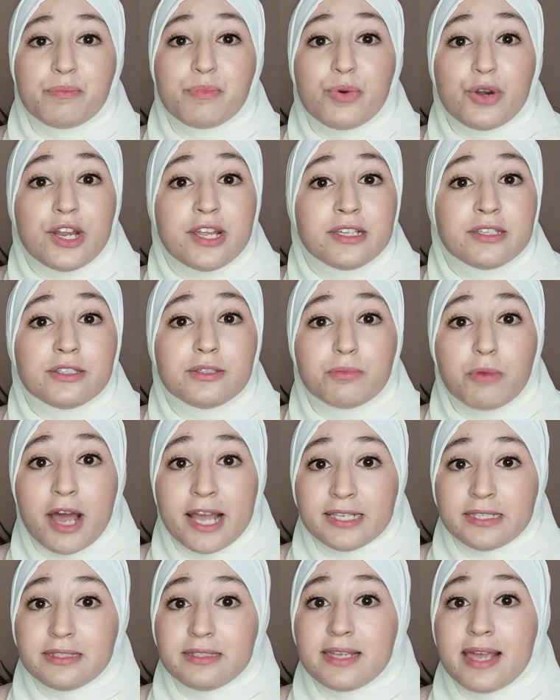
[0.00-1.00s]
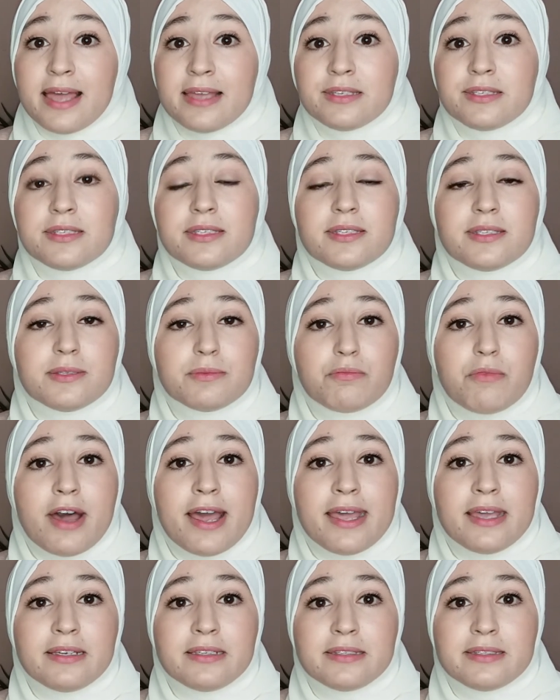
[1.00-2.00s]
print my tests,
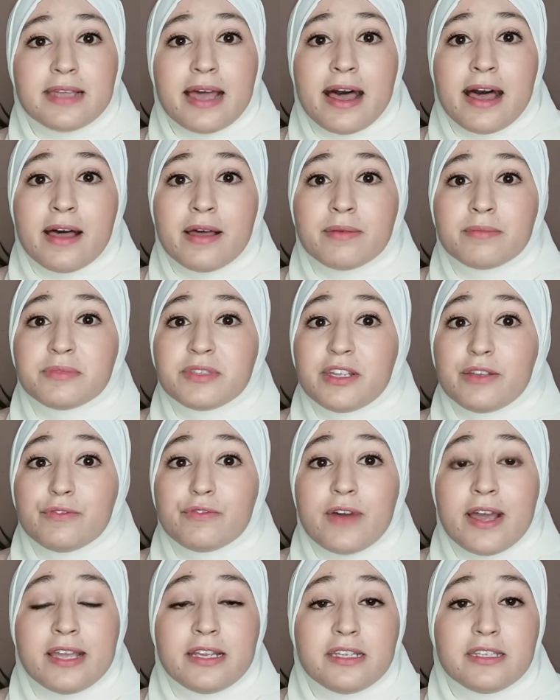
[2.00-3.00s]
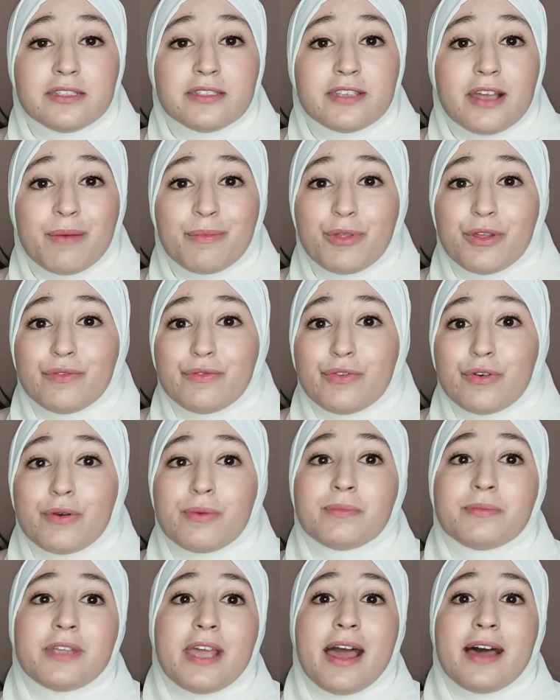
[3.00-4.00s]
my exams, if I need something
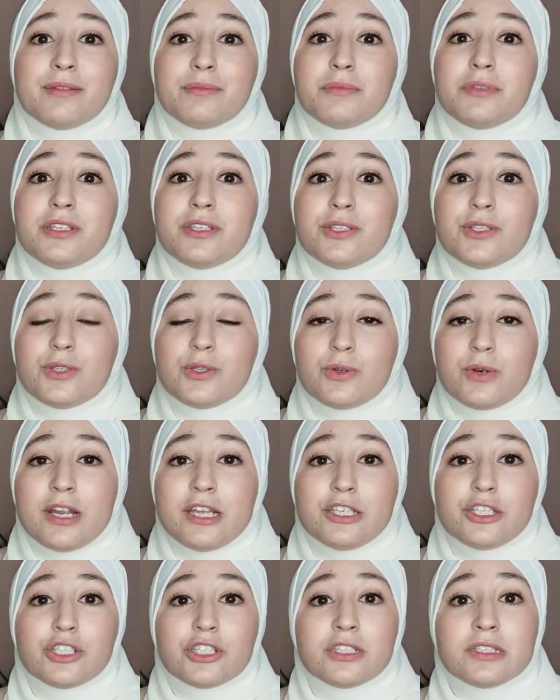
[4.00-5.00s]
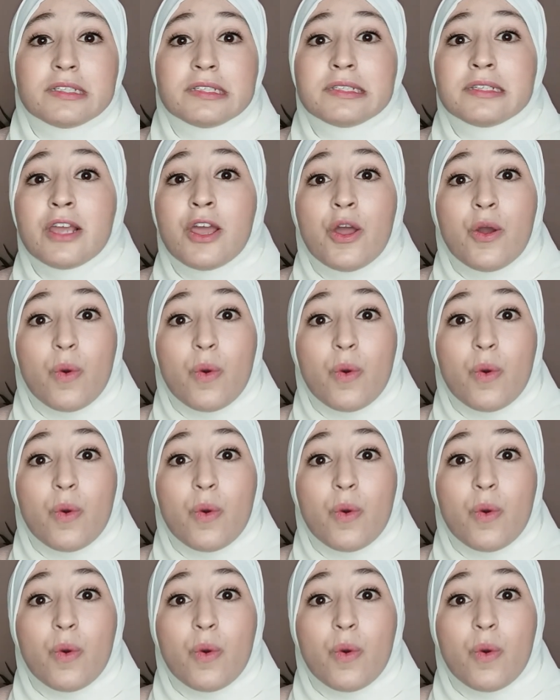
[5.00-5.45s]
from the administration,